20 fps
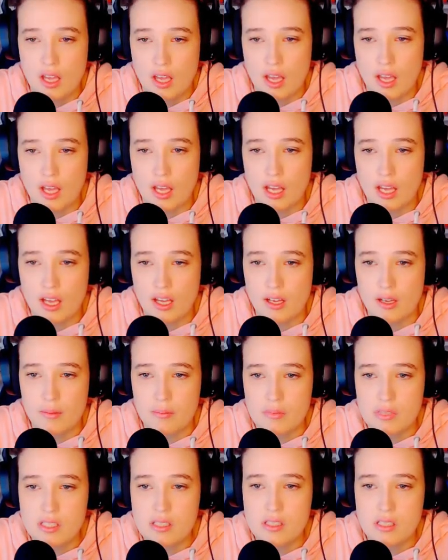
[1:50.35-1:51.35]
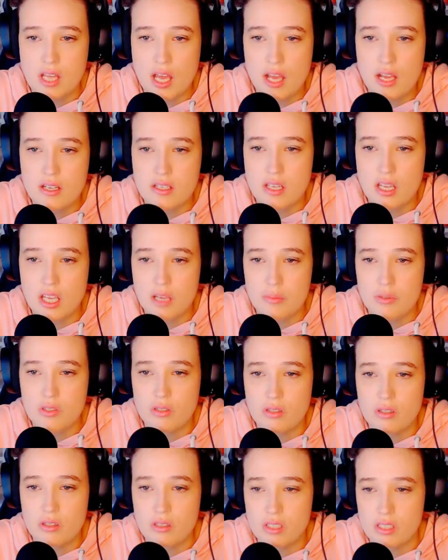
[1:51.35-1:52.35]
Um, side
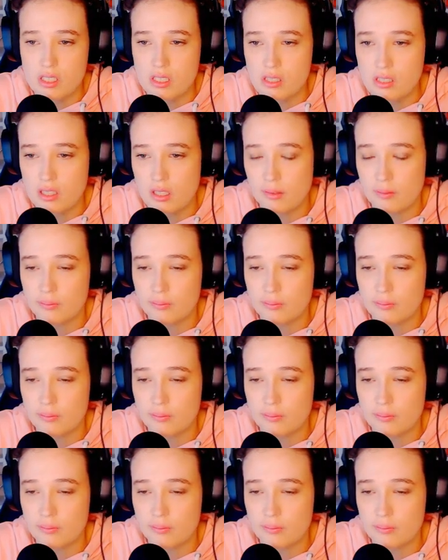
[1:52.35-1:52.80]
tables.